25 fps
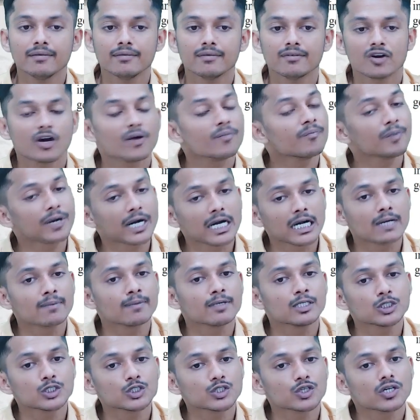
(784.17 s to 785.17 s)
am pretty
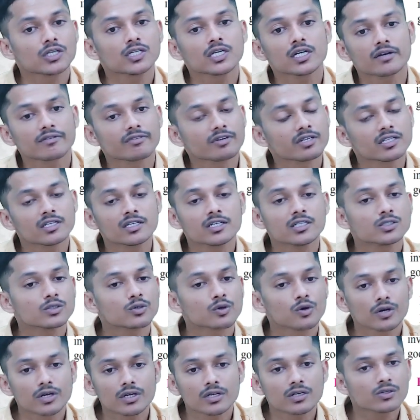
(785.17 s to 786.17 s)
much sure that everything is
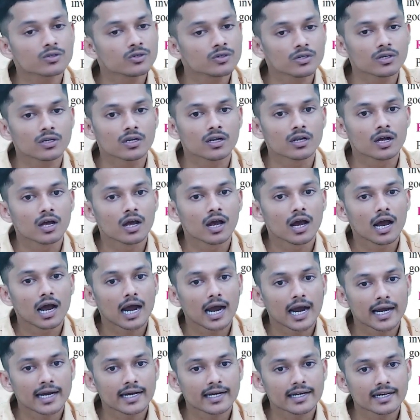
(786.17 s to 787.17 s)
going cool
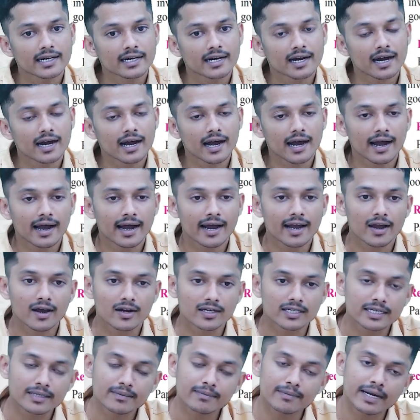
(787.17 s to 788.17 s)
and I
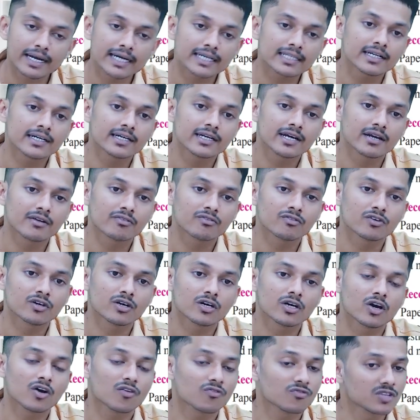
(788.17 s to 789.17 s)
already made the done work
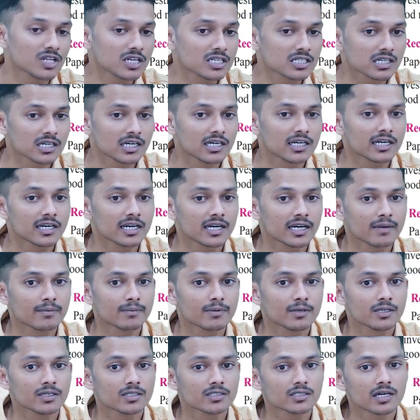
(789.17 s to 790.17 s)
of the skilled
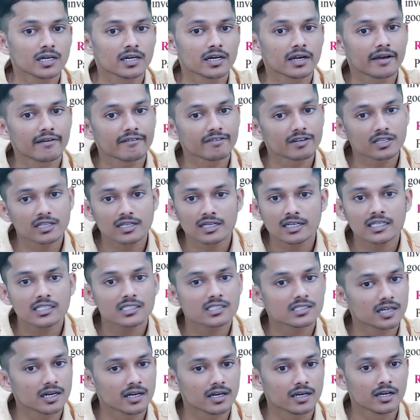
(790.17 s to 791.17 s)
laborers and everything is
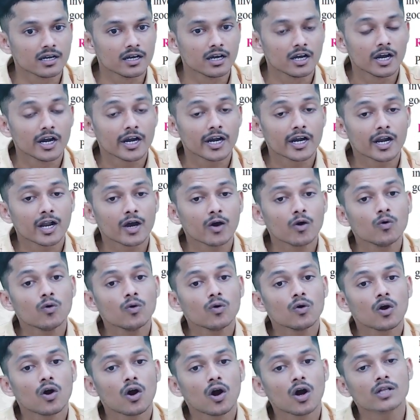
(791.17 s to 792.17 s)
done.
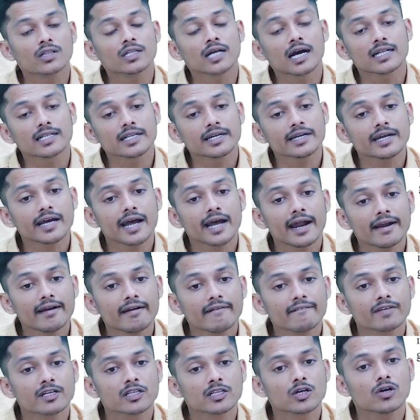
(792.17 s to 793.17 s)
Now, on the other hand,
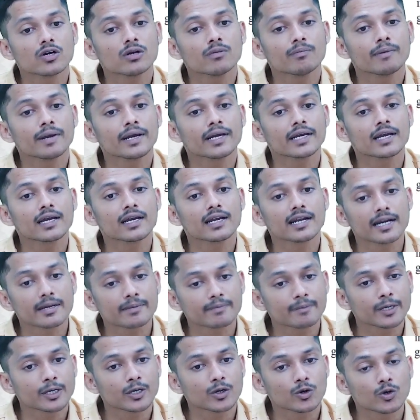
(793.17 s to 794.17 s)
without let
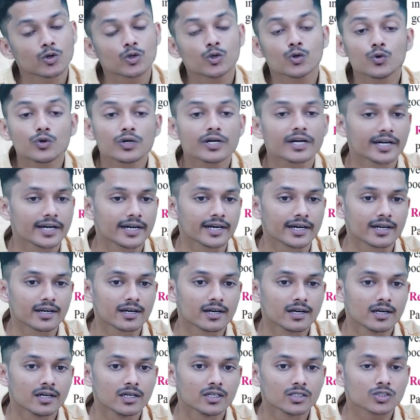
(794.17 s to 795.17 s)
me know, you did it.
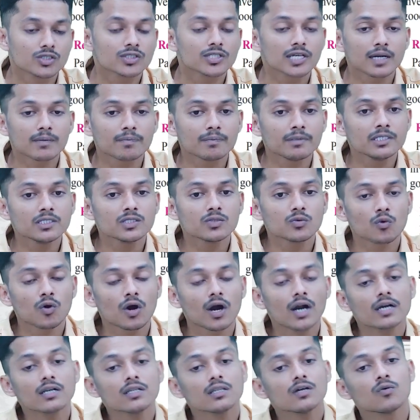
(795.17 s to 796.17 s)
So that means
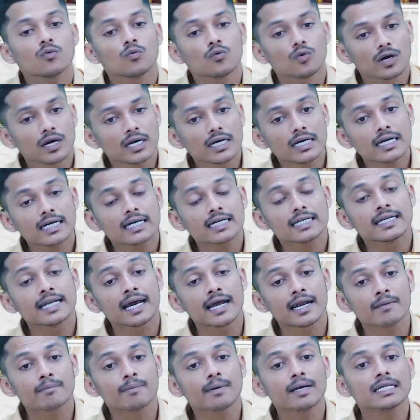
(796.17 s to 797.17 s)
what the work
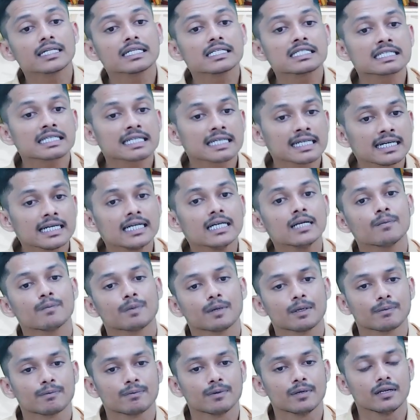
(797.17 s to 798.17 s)
done by the skilled
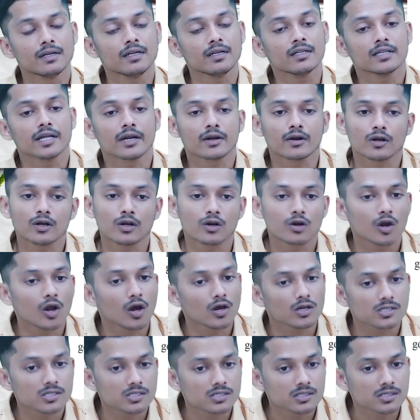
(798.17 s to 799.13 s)
people that got lost.